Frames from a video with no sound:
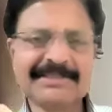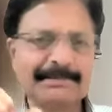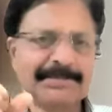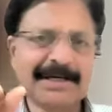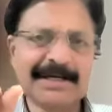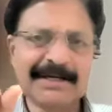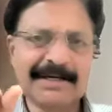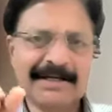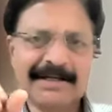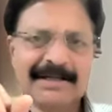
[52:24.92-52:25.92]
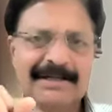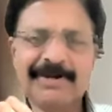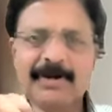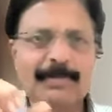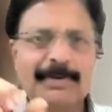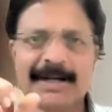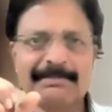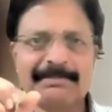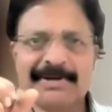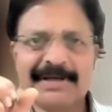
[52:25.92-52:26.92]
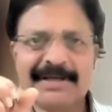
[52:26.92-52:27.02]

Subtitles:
the receptor will open up.